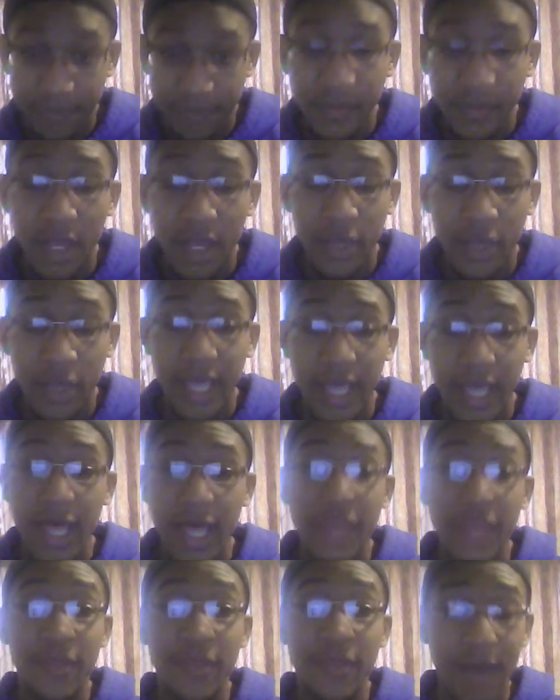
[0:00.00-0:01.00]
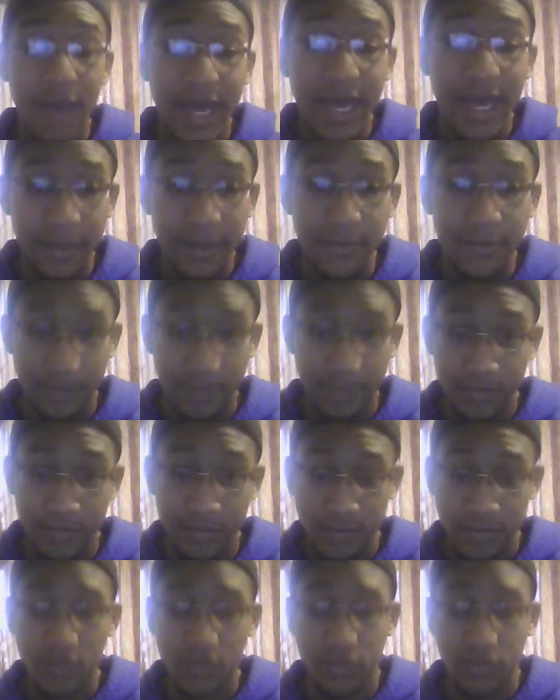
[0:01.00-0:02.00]
Okay, the bottom,
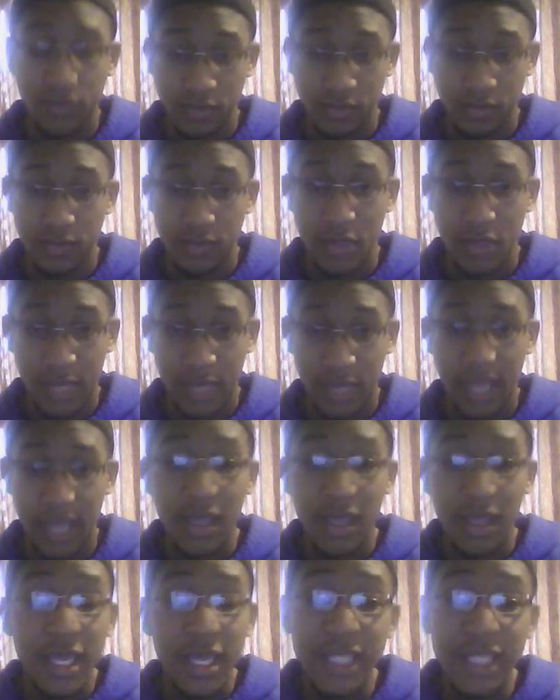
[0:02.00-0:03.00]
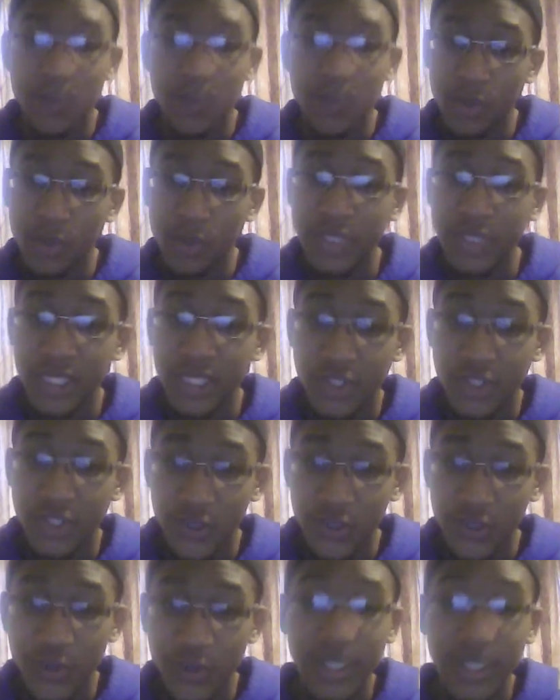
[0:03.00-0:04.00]
okay, is the one who's getting screwed.